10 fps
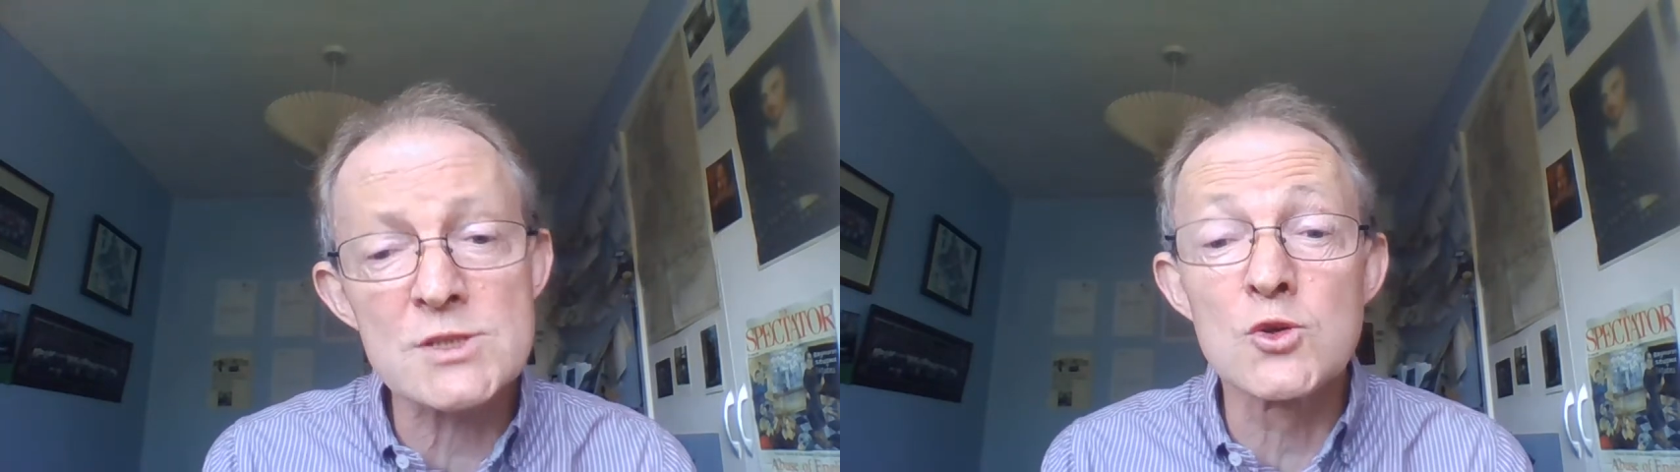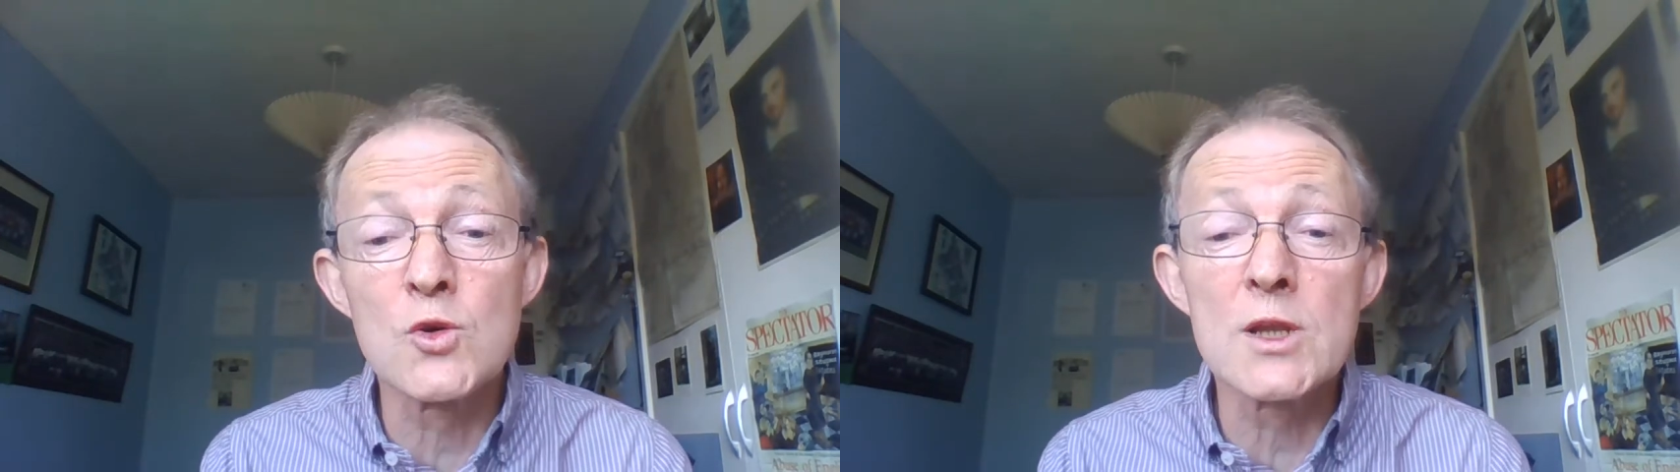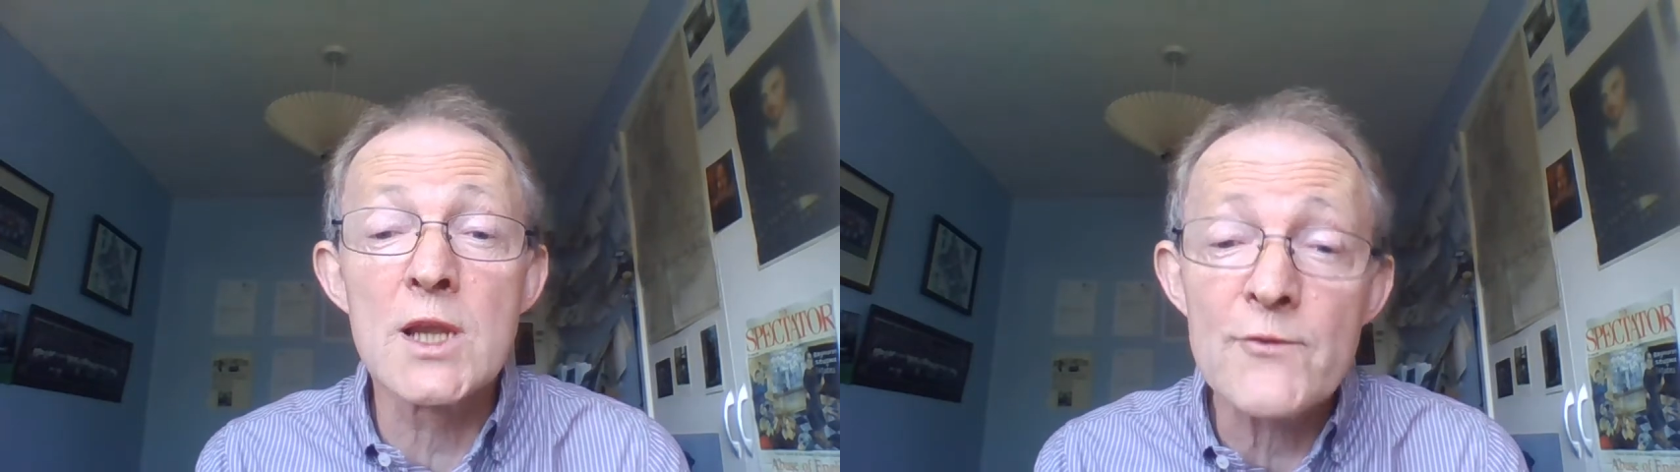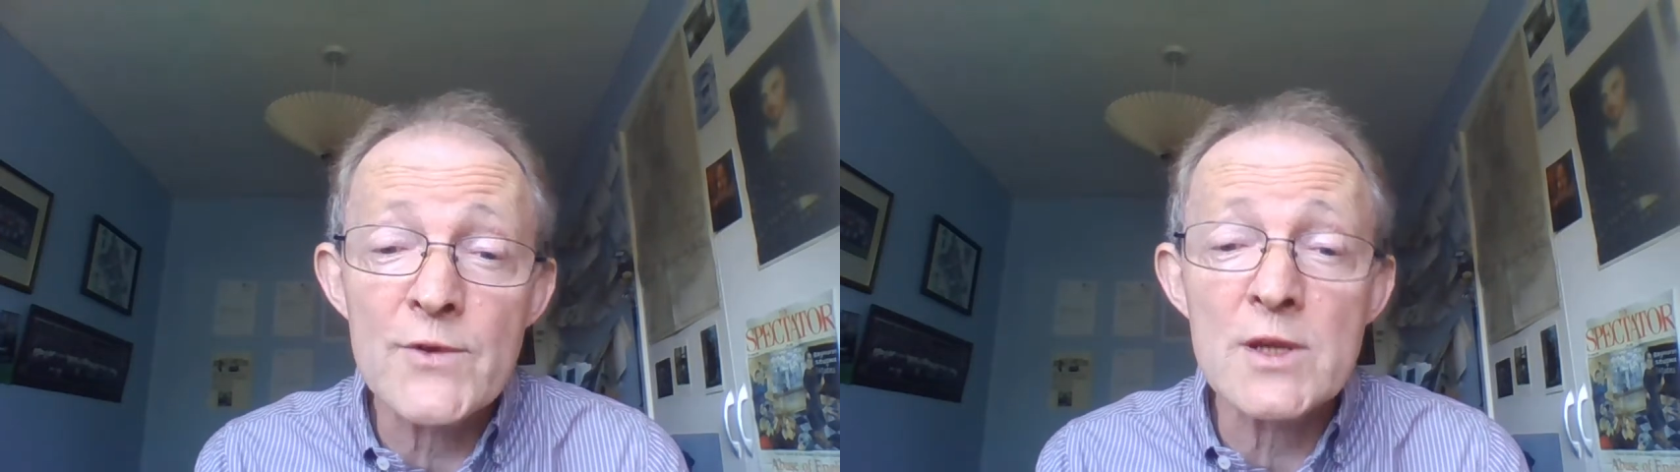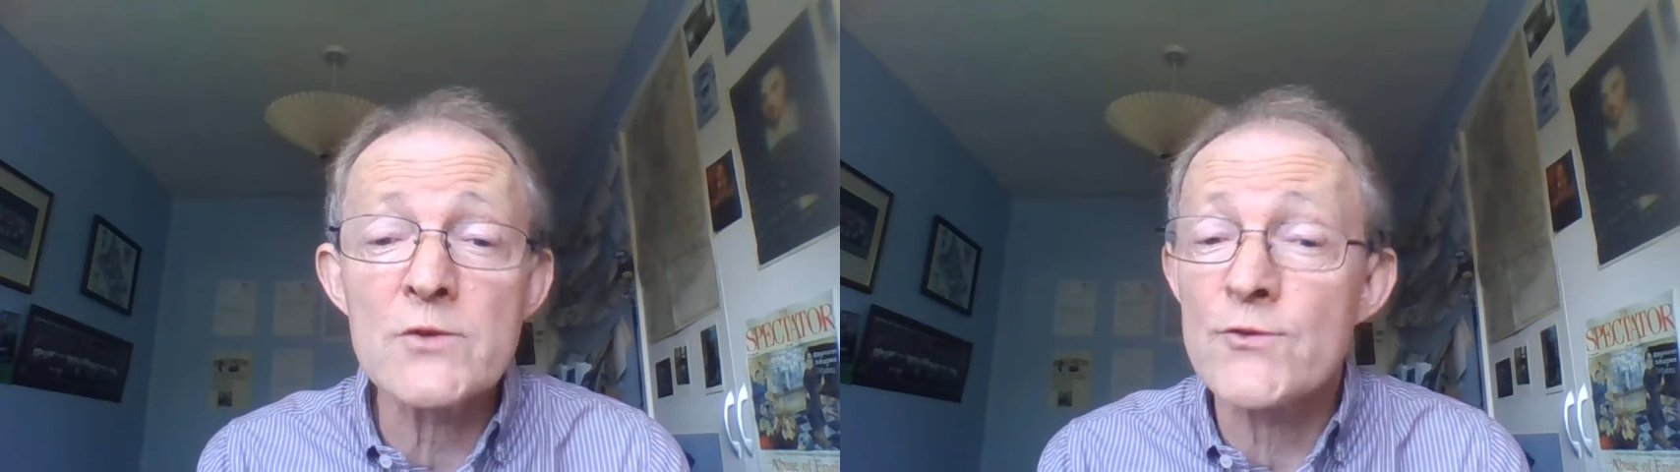nor
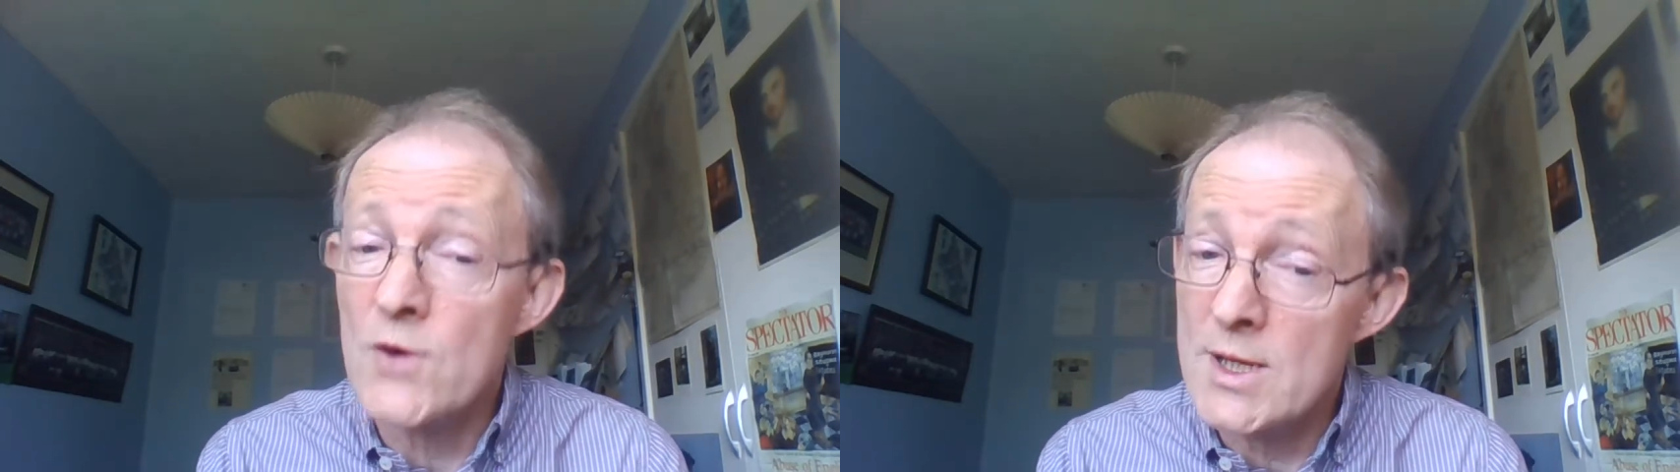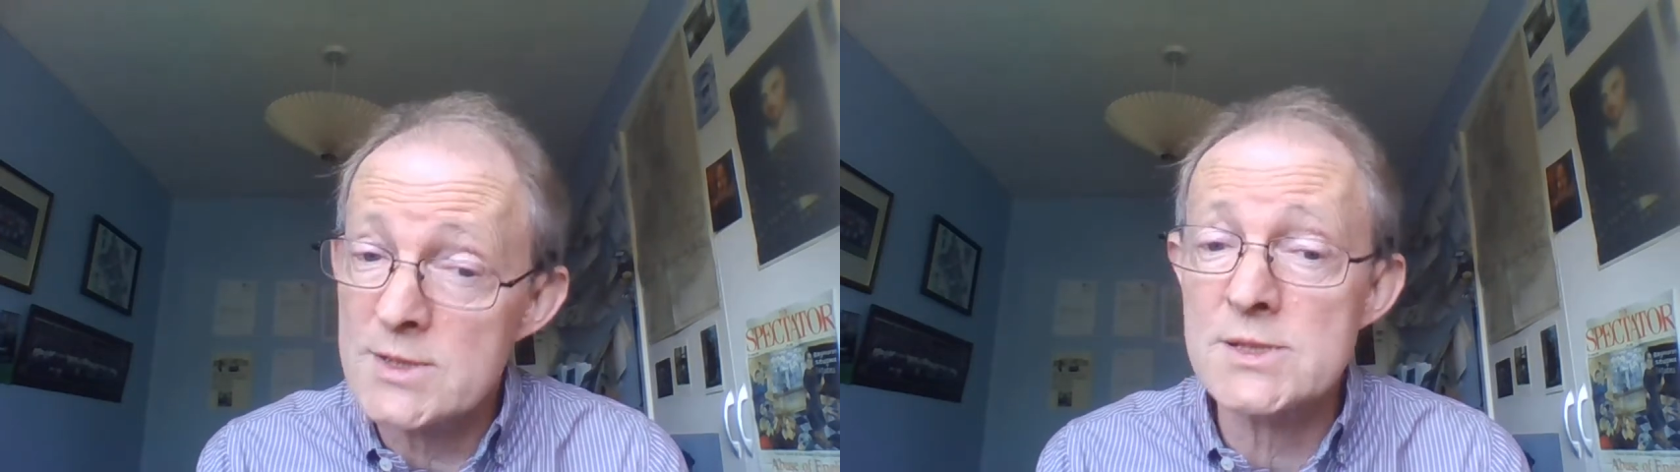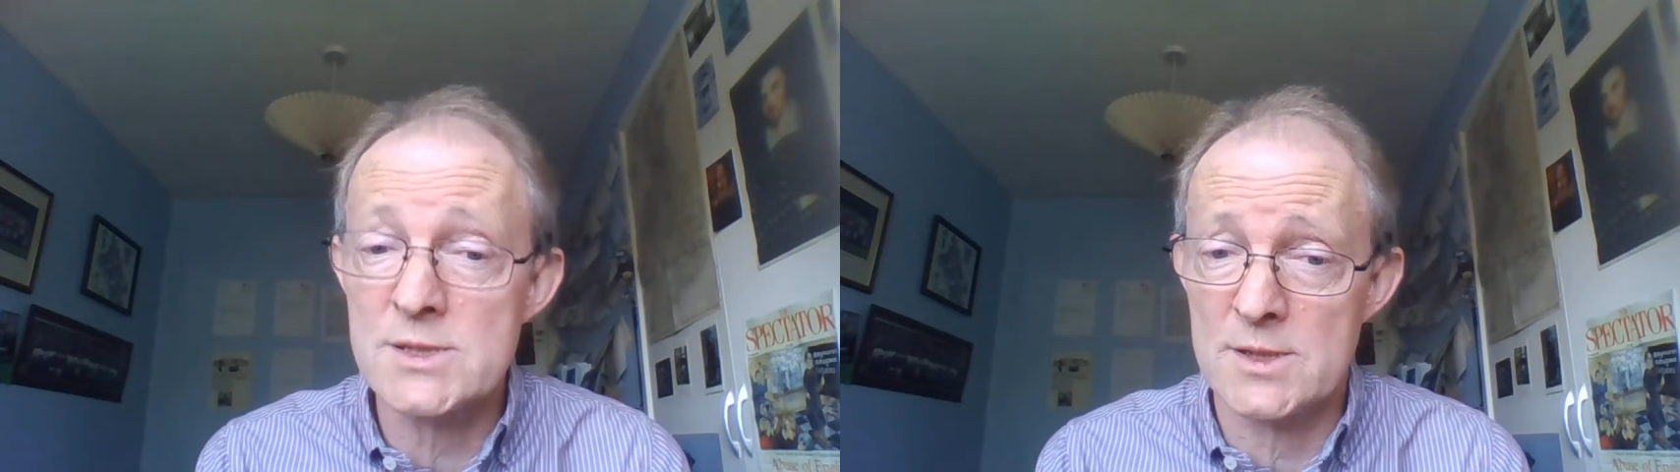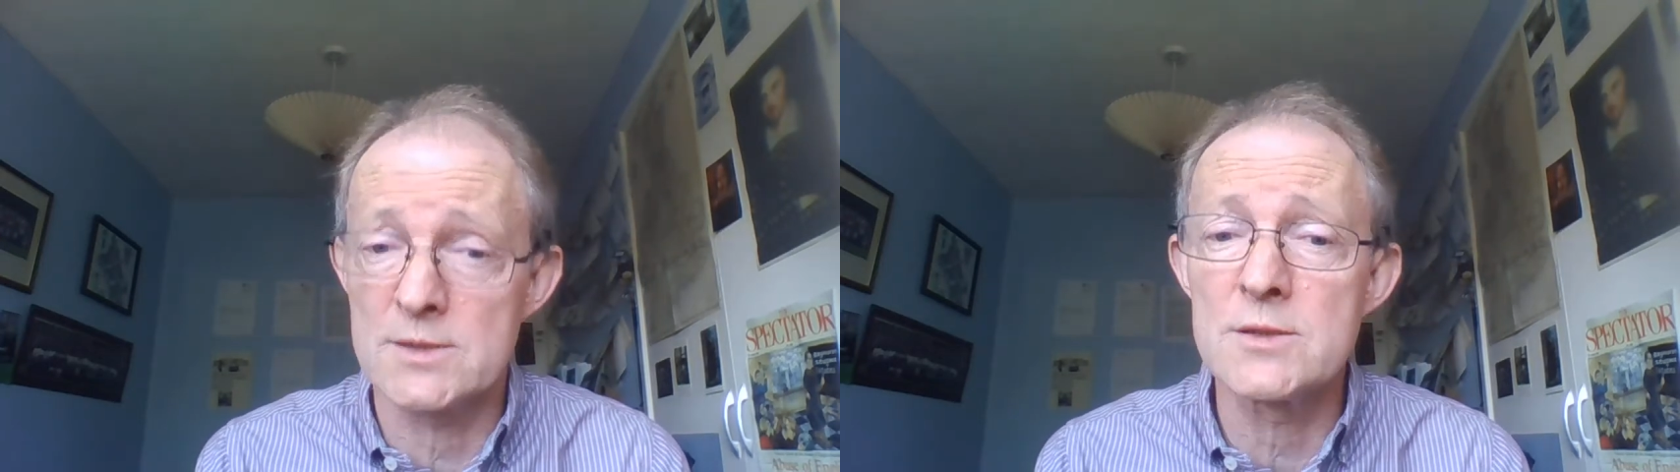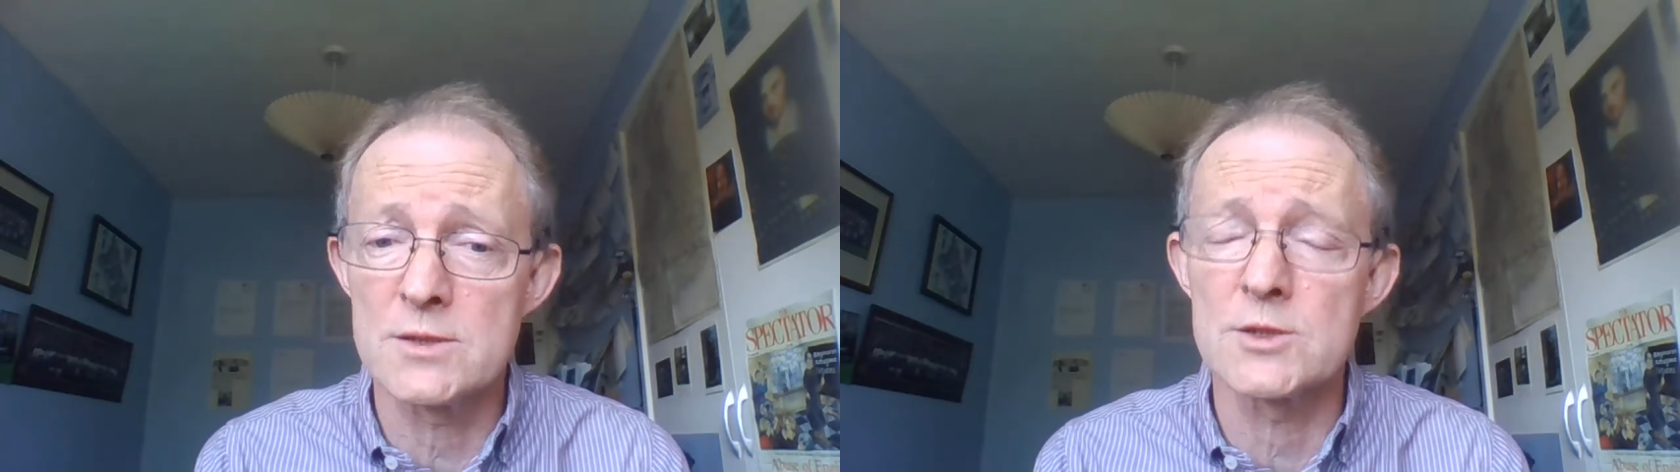loving friends can
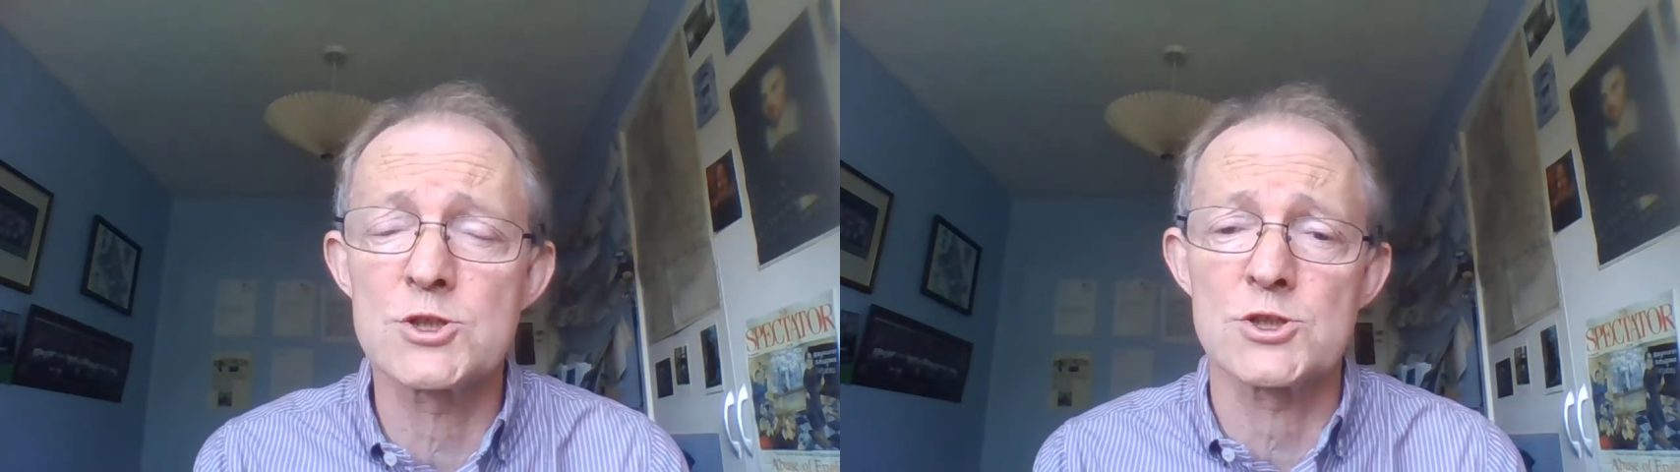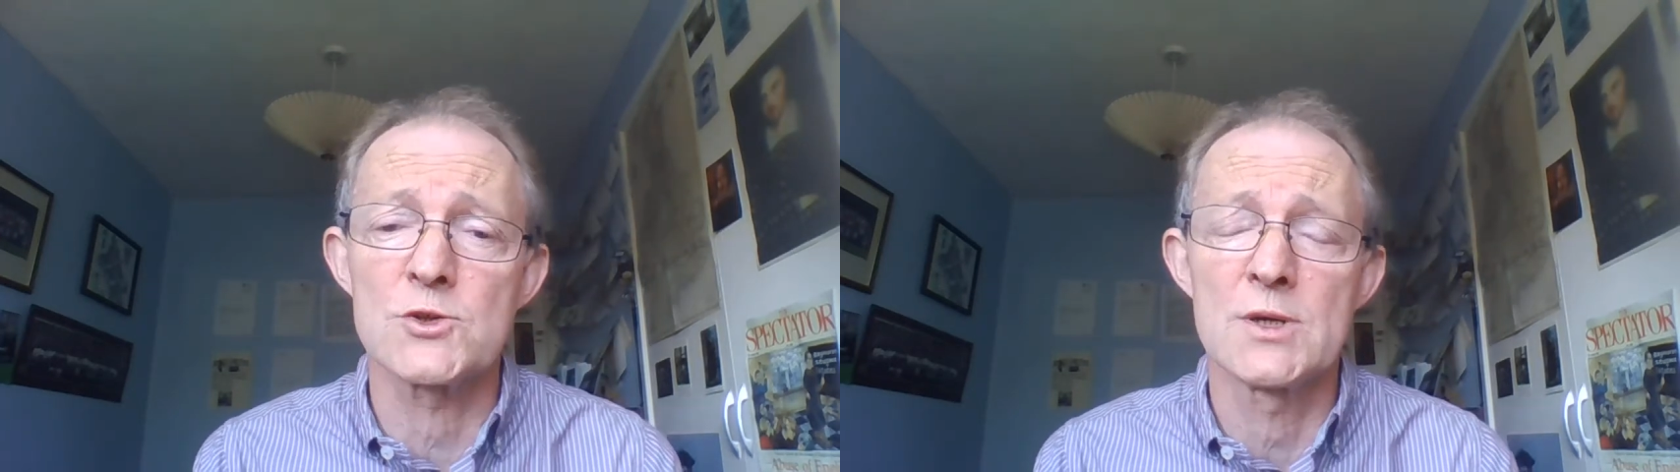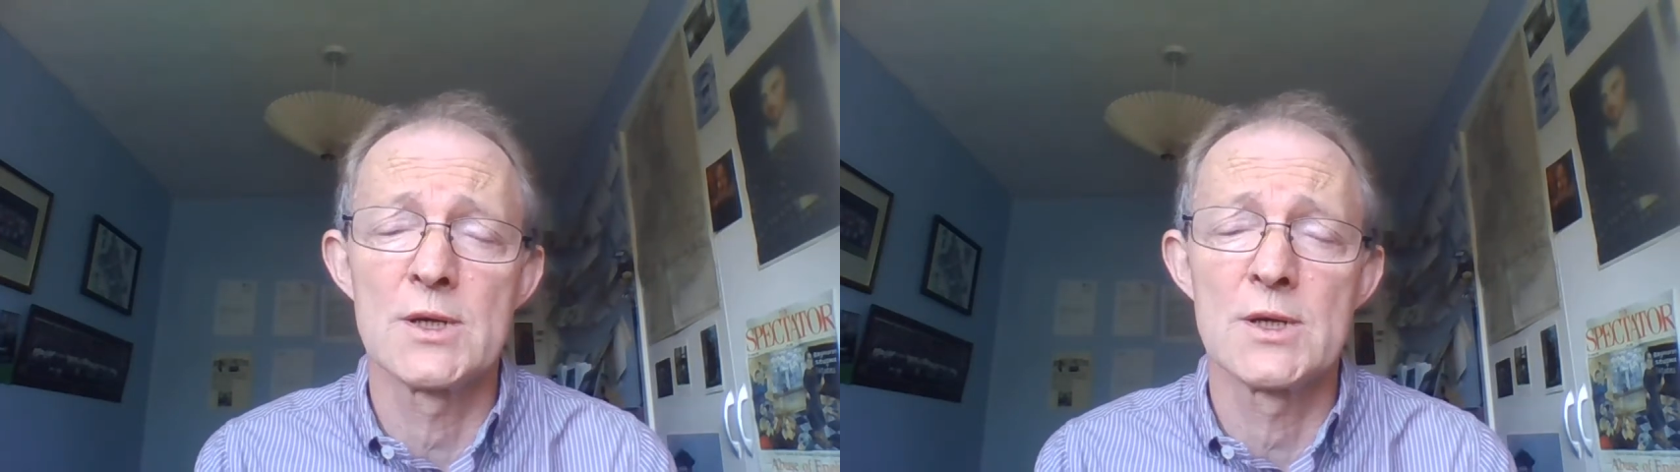hurt you,